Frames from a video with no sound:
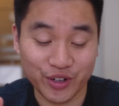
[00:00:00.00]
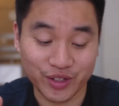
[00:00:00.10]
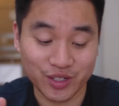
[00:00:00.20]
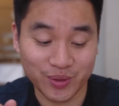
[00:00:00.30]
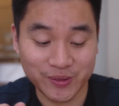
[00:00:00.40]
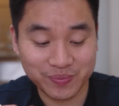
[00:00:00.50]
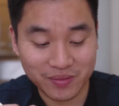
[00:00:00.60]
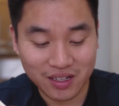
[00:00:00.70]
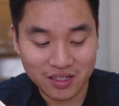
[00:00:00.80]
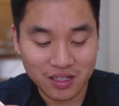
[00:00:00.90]
in this one.
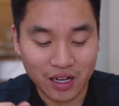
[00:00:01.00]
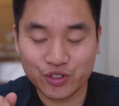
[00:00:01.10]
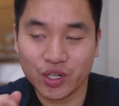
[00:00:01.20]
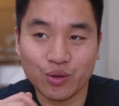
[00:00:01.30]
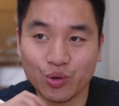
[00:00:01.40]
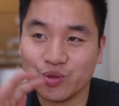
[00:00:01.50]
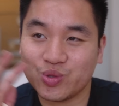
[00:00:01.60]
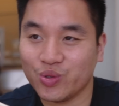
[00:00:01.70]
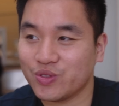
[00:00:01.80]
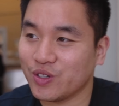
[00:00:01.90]
I've tried all
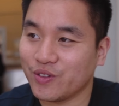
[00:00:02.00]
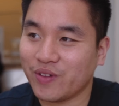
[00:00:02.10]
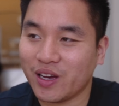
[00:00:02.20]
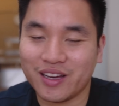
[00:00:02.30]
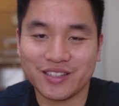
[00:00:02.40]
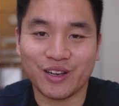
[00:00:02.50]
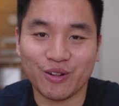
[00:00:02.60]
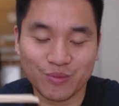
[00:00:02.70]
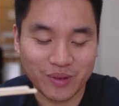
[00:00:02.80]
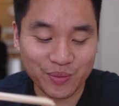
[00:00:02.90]
sorts of
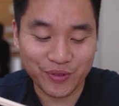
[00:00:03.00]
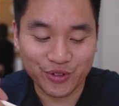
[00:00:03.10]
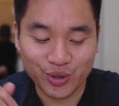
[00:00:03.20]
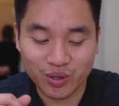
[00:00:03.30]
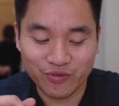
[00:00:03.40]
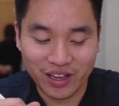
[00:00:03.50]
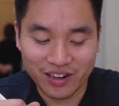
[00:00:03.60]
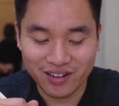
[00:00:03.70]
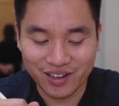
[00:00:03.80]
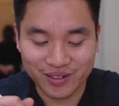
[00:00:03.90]
xiaolongbao before. I've
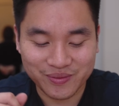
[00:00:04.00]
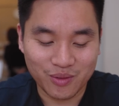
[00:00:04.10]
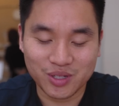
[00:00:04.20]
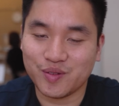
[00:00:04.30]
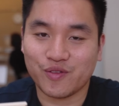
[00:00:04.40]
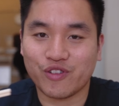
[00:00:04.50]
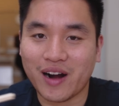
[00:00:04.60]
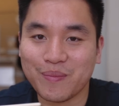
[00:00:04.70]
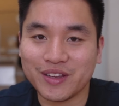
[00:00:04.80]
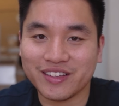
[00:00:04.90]
had like ones with
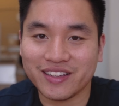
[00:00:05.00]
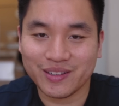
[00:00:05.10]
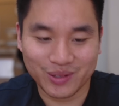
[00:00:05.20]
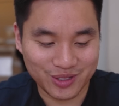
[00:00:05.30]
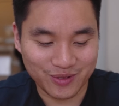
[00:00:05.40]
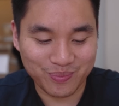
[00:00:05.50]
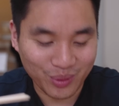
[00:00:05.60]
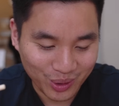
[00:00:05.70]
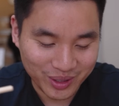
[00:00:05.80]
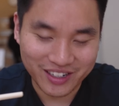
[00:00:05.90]
crab in it, ones with
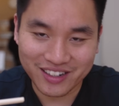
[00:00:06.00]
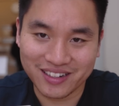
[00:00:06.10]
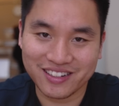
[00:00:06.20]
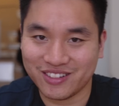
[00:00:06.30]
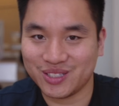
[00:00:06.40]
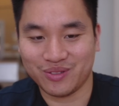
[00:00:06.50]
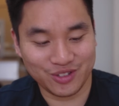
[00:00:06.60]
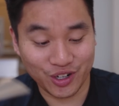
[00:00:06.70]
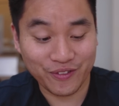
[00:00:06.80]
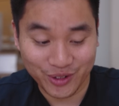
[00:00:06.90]
prawn in it, ones with
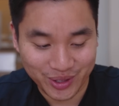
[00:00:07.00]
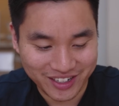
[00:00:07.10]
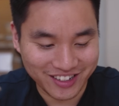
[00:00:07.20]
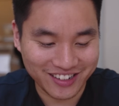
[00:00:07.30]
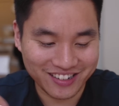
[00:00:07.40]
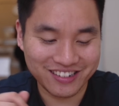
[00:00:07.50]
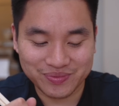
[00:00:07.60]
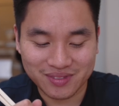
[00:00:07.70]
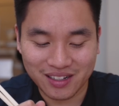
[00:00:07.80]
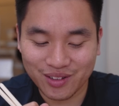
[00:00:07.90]
truffle in it.
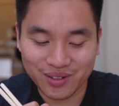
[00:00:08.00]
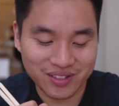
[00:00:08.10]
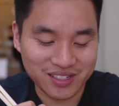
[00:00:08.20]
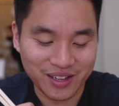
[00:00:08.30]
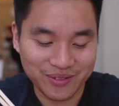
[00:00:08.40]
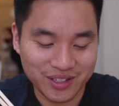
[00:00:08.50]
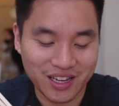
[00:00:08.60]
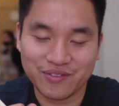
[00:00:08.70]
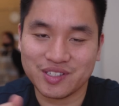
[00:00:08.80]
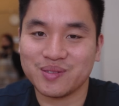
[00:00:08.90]
A lot of the time when you
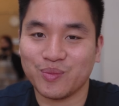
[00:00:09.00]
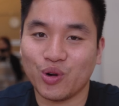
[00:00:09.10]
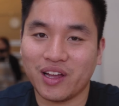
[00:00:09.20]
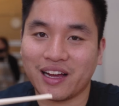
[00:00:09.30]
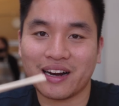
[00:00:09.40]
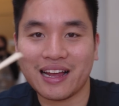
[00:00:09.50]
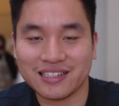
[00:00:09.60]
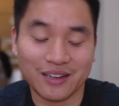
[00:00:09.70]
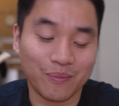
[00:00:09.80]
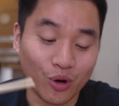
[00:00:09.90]
have just more like a
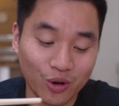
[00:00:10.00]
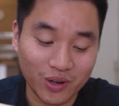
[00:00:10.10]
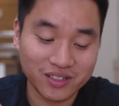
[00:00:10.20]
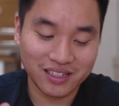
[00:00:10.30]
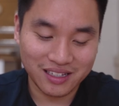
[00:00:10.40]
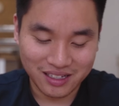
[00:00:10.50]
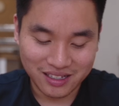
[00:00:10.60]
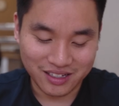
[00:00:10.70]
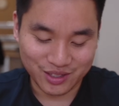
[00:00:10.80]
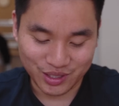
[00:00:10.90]
classic pork one,
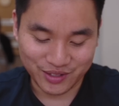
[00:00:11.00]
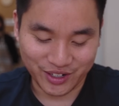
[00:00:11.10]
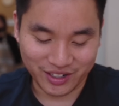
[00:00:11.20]
it's always very